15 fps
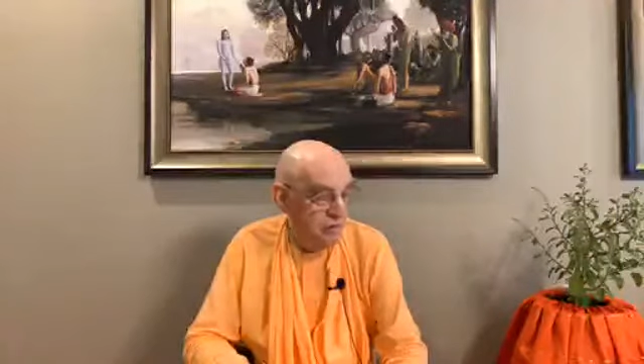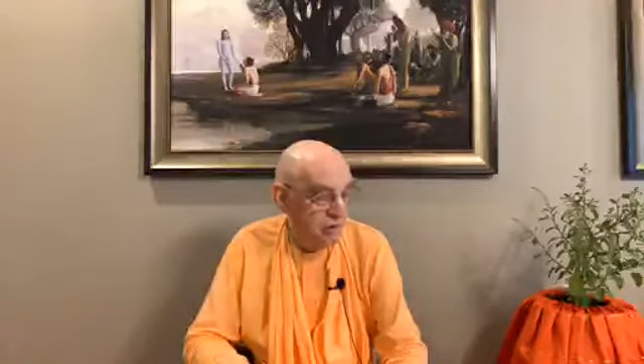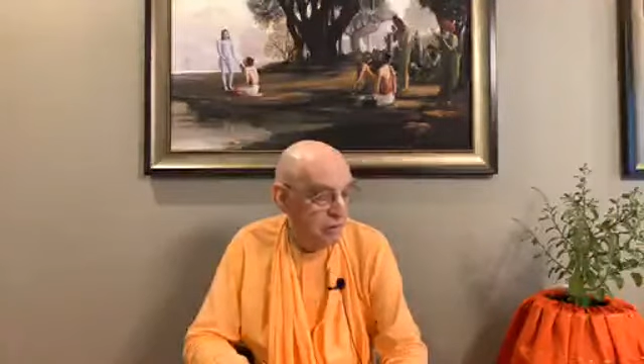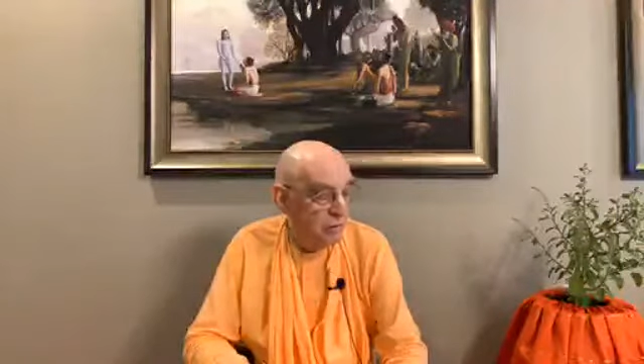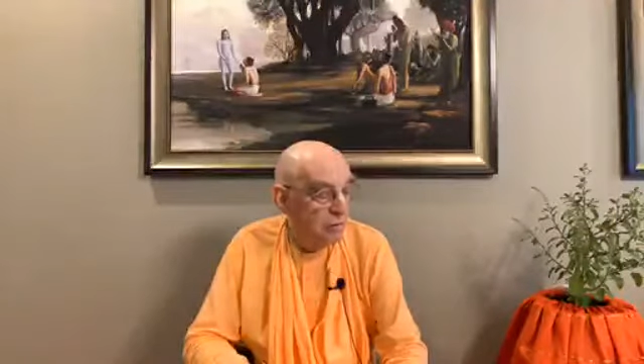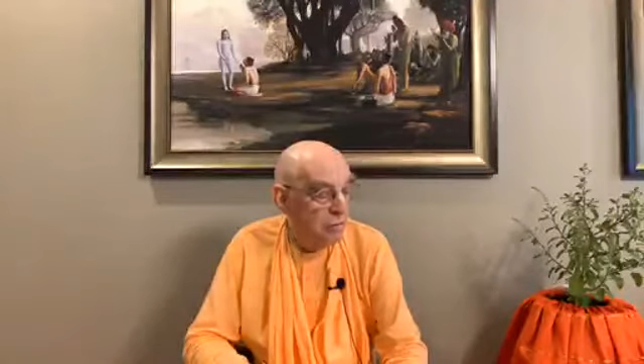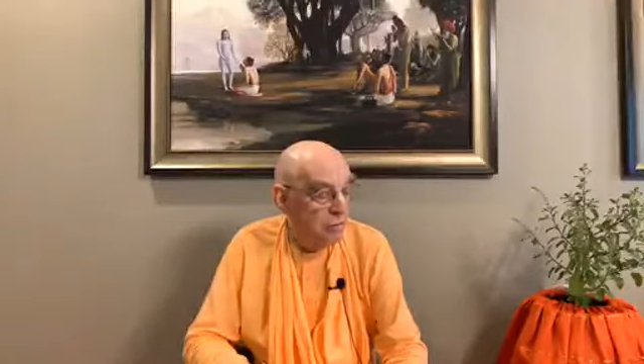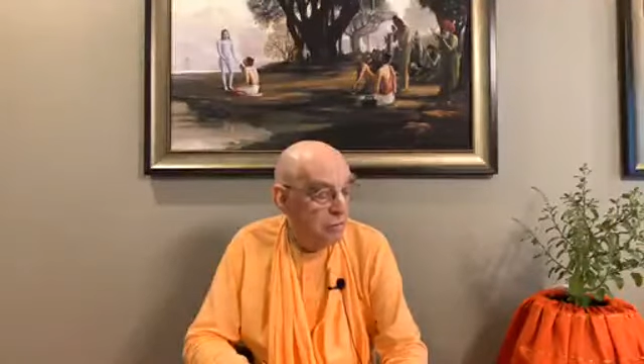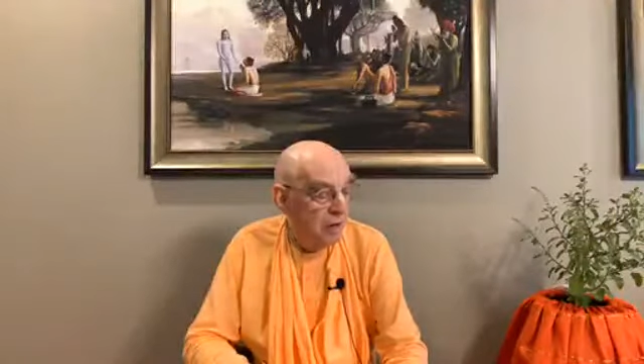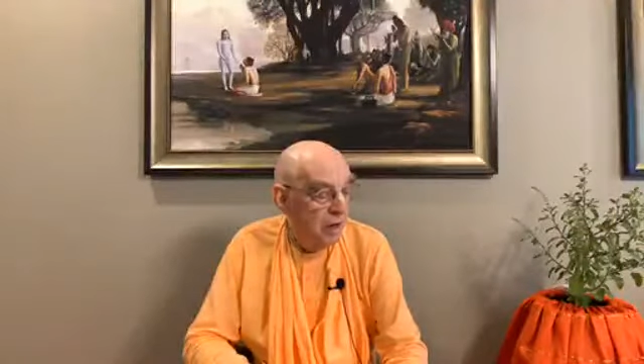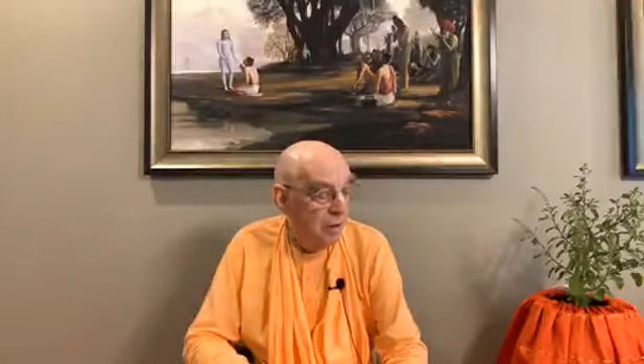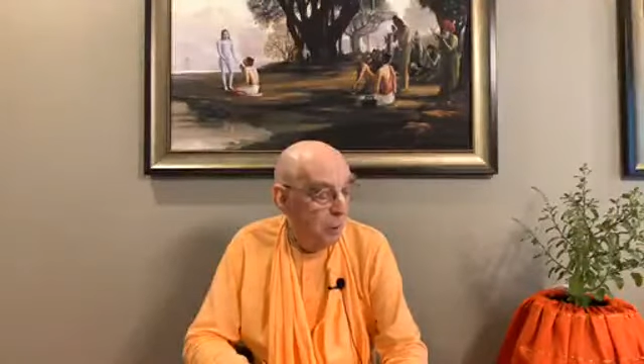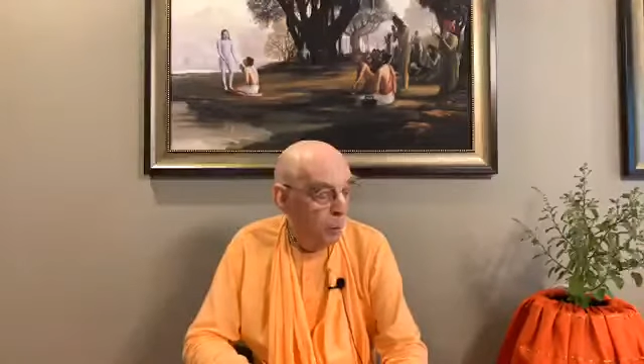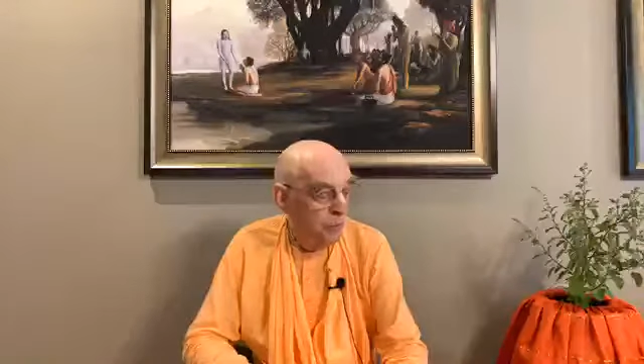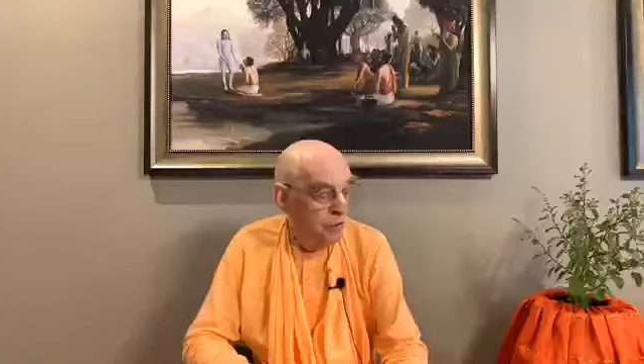a guru,
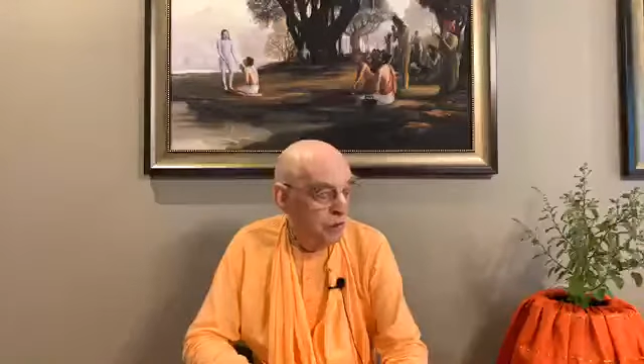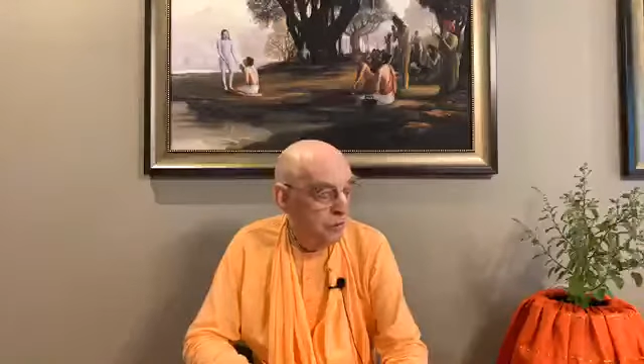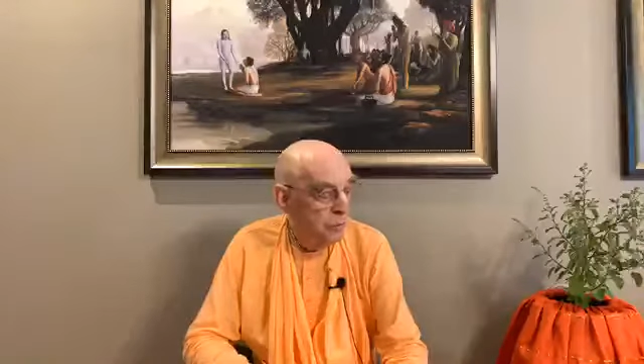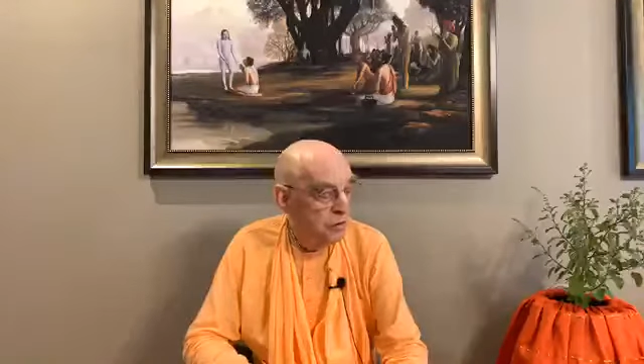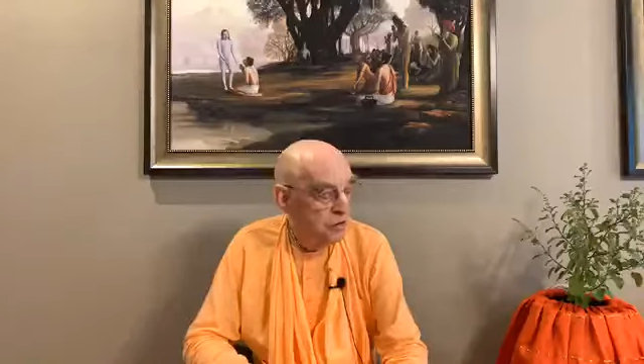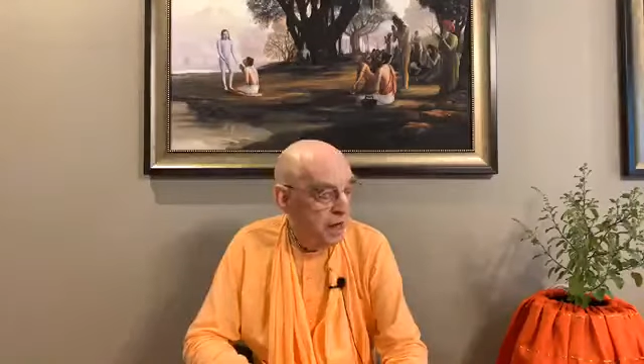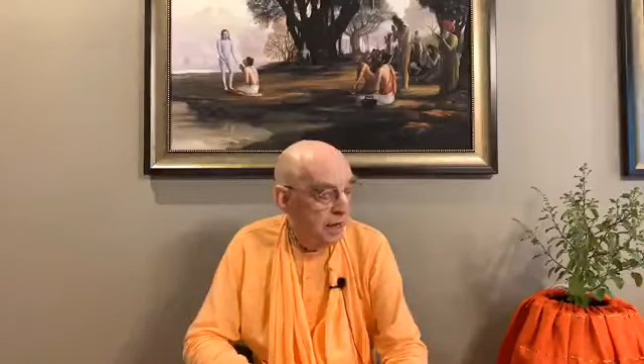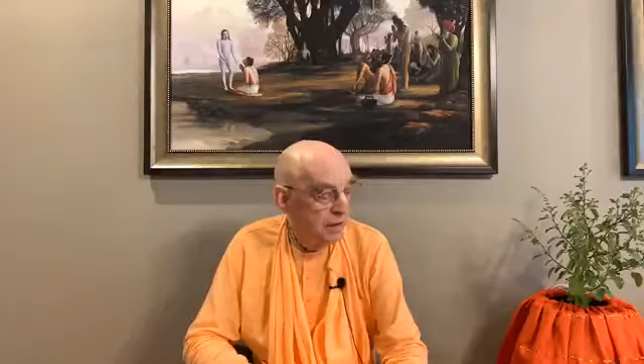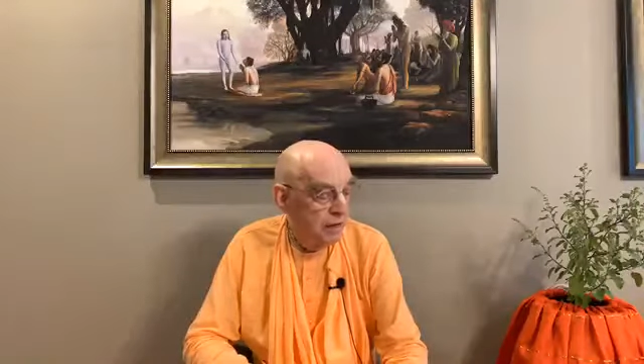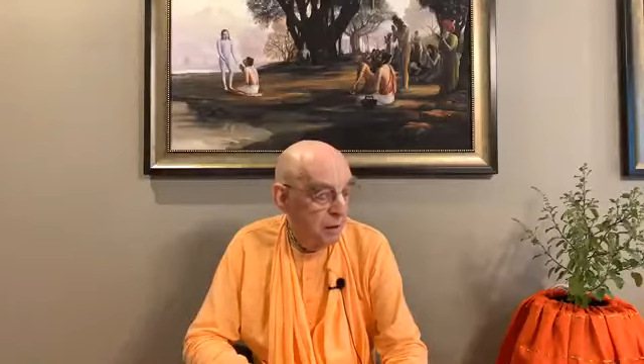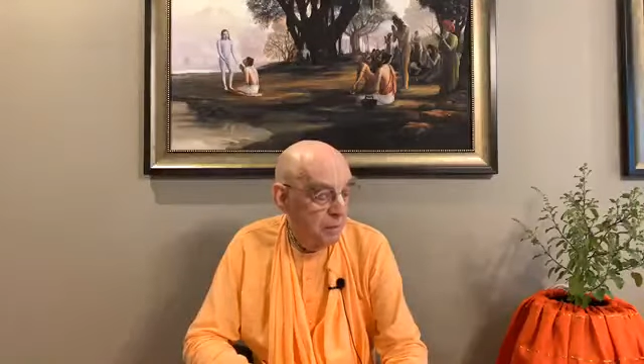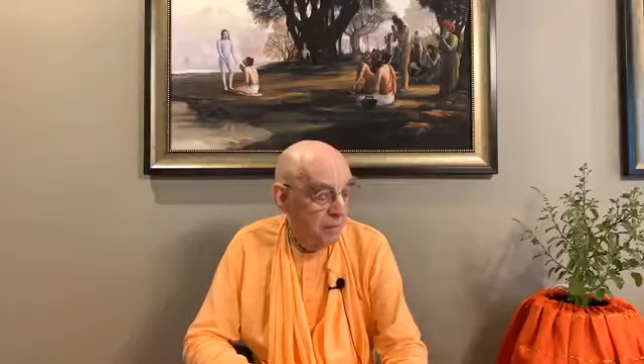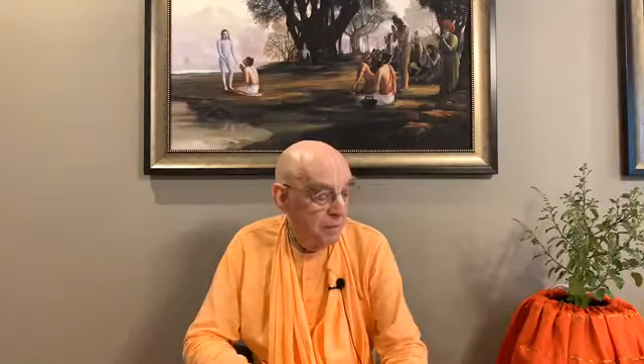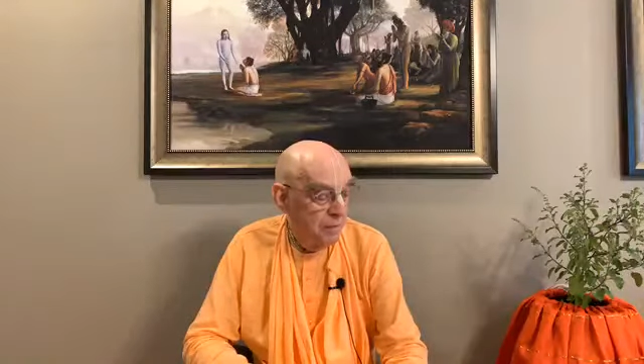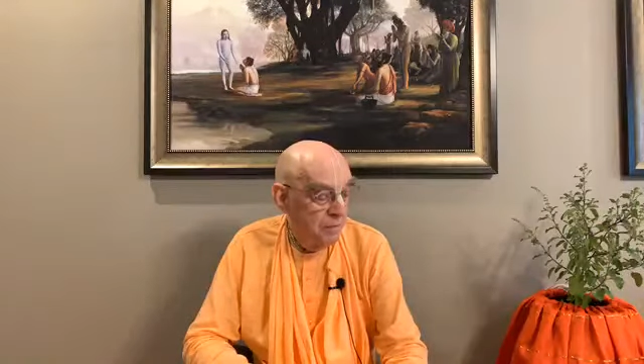one should reject him.